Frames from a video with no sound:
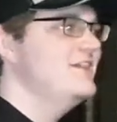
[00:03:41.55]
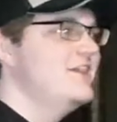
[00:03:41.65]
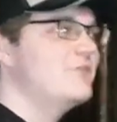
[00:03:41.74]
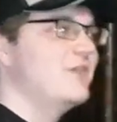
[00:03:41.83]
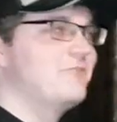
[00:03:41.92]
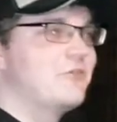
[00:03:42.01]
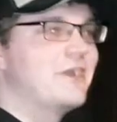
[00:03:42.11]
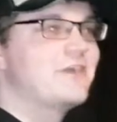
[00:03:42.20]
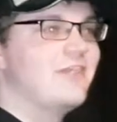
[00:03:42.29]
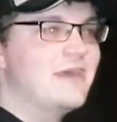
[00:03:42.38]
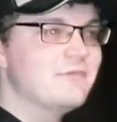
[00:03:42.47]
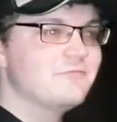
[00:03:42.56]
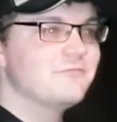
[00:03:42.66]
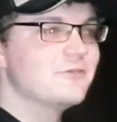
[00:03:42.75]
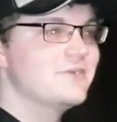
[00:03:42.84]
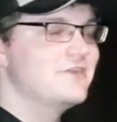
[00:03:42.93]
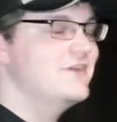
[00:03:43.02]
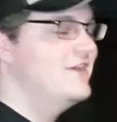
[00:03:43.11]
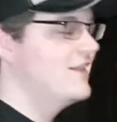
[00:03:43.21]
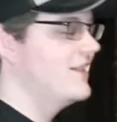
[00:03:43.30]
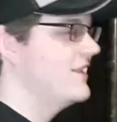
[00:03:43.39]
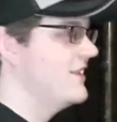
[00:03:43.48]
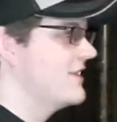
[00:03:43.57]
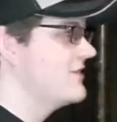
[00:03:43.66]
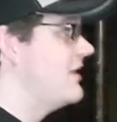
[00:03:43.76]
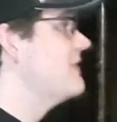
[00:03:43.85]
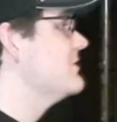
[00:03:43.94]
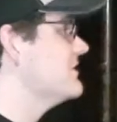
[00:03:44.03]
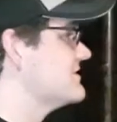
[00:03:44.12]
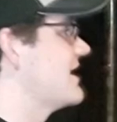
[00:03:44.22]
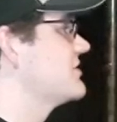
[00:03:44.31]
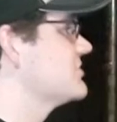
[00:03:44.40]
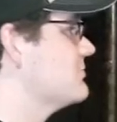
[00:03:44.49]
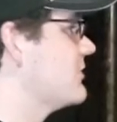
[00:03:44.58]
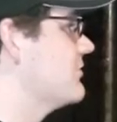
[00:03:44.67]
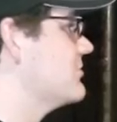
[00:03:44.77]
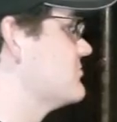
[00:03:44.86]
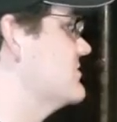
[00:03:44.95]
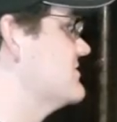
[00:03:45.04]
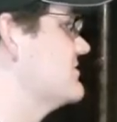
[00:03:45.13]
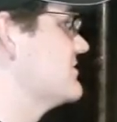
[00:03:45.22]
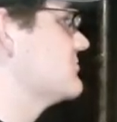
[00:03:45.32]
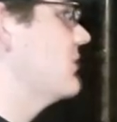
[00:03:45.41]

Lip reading: We have a great climate for it. Climate is actually one of those reasons as well.